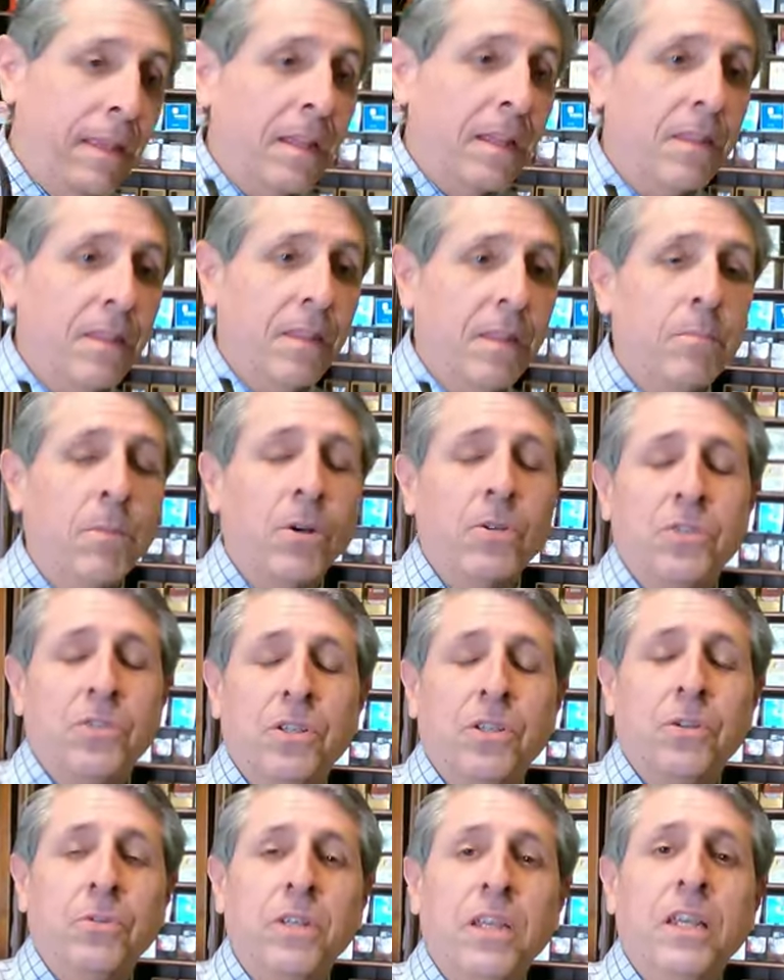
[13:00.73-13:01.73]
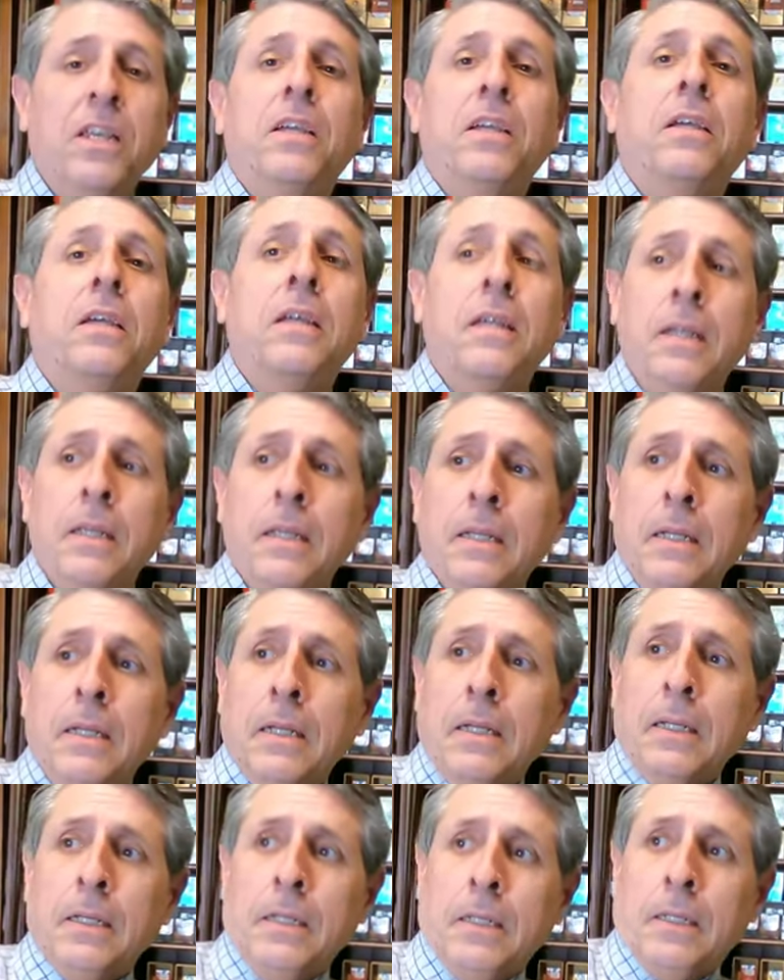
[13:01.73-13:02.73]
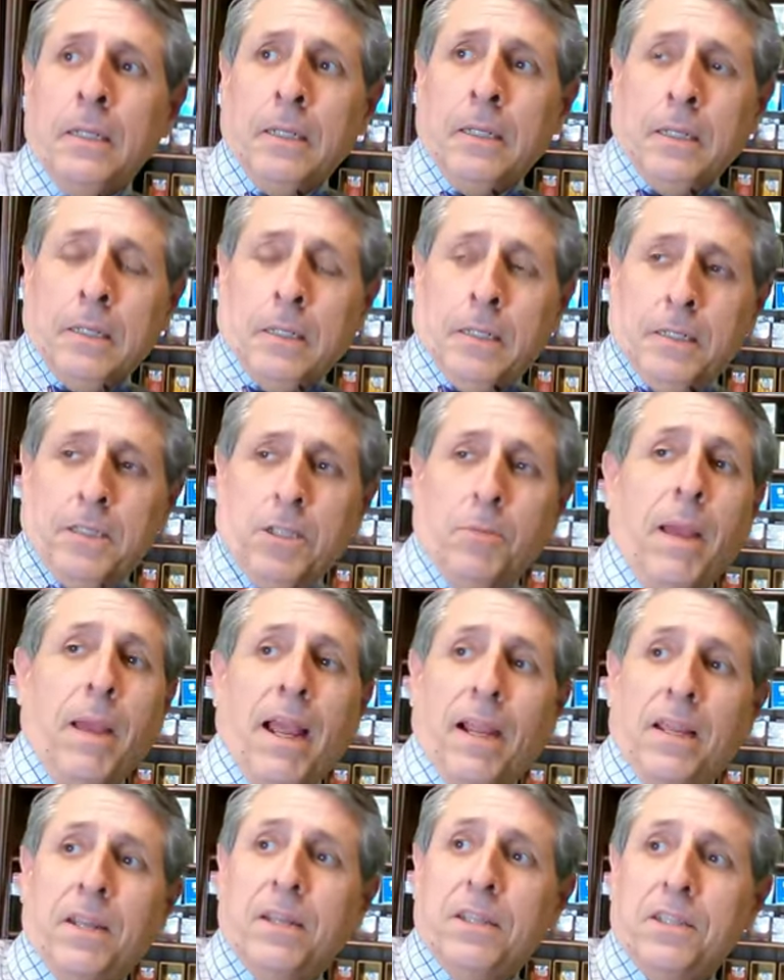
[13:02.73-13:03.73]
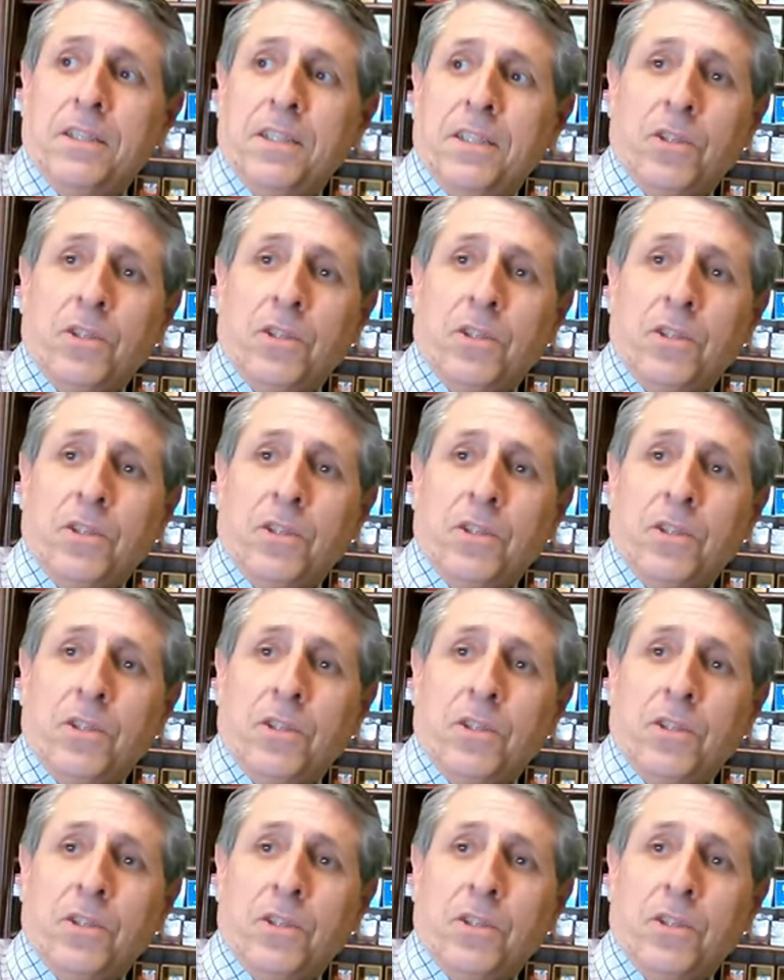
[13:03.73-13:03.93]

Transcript: think, the most unique tobacconist